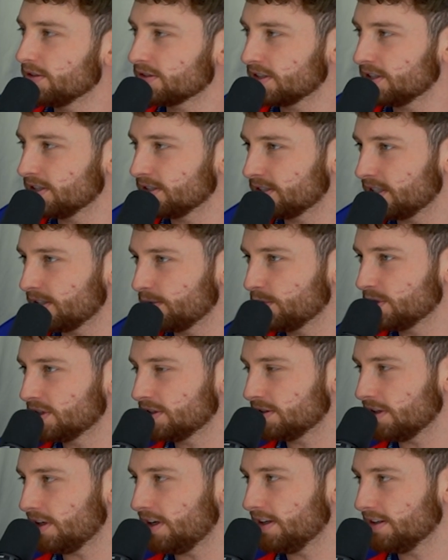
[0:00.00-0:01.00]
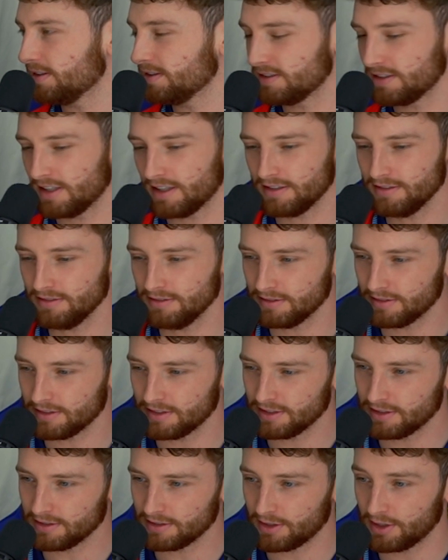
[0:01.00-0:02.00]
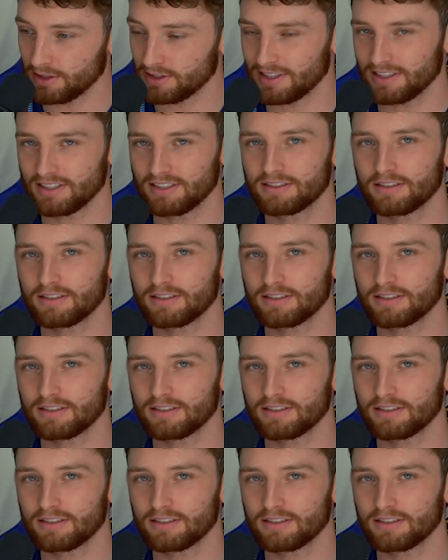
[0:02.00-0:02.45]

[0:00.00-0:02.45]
was going to say we start, because this is